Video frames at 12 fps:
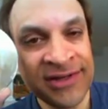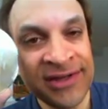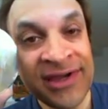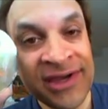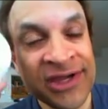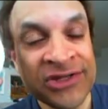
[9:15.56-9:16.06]

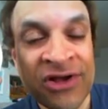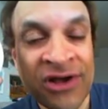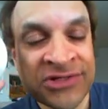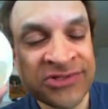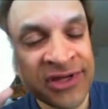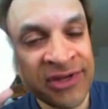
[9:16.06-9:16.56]
Yeah, he
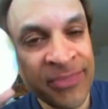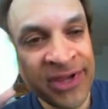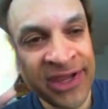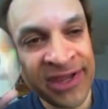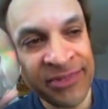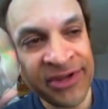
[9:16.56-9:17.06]
talks like a
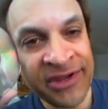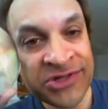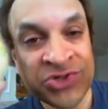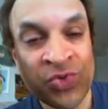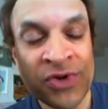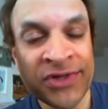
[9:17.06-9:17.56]
baby.
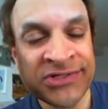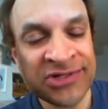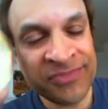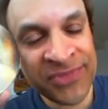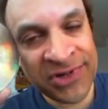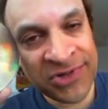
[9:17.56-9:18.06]
He's 20
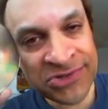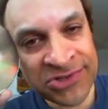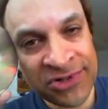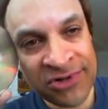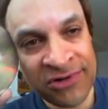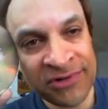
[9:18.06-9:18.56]
something years
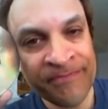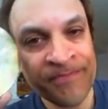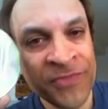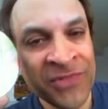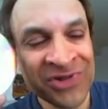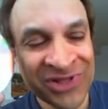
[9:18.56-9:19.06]
old.
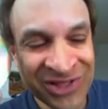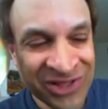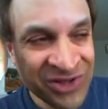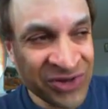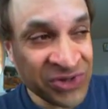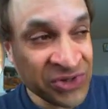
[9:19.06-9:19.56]

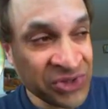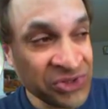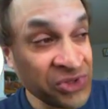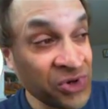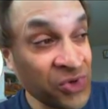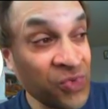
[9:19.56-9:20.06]
Look
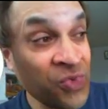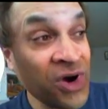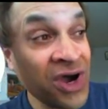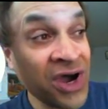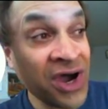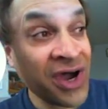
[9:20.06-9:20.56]
at
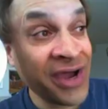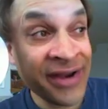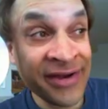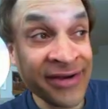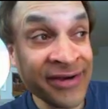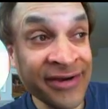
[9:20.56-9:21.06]

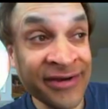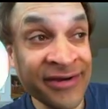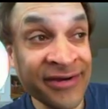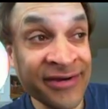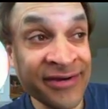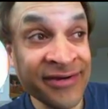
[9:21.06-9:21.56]

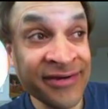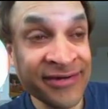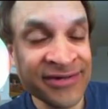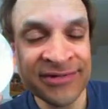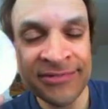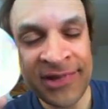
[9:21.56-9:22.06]

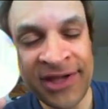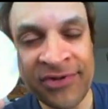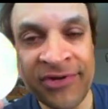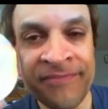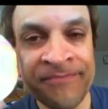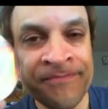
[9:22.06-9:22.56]
matter.
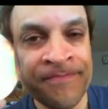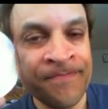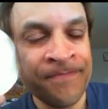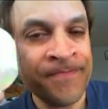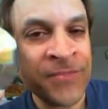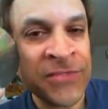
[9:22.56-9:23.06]
Anyway.
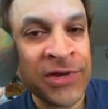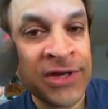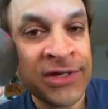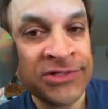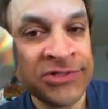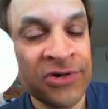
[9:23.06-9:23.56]

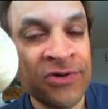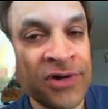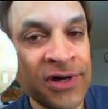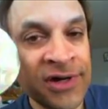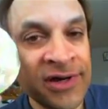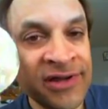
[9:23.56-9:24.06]
So,
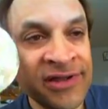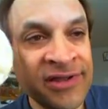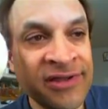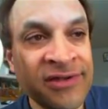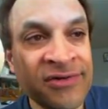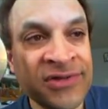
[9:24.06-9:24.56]
uh,
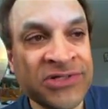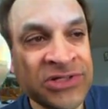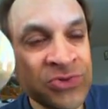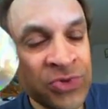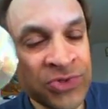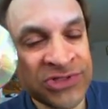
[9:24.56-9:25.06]
you know,
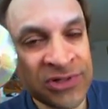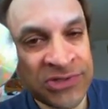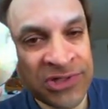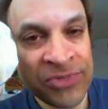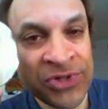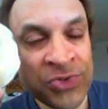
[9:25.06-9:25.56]
who's,
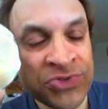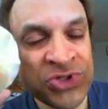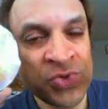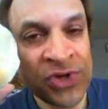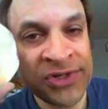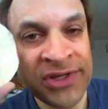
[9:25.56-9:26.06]
somebody who's
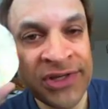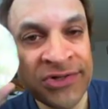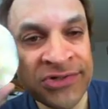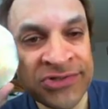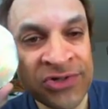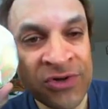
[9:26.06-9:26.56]
20
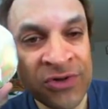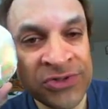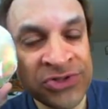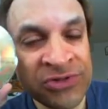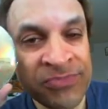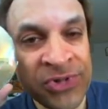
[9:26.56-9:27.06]
years
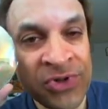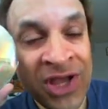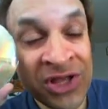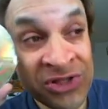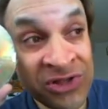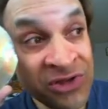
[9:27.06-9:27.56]
old shouldn't be,
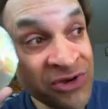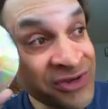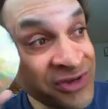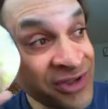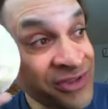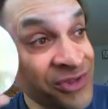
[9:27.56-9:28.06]

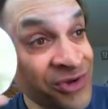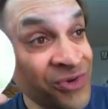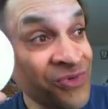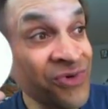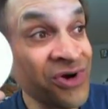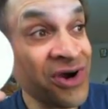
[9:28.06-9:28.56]
look at the
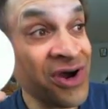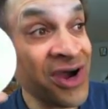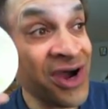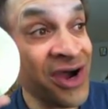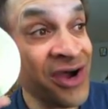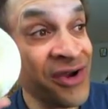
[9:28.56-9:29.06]

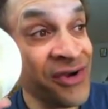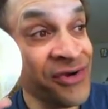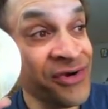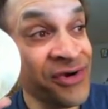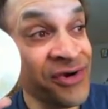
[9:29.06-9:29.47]
water.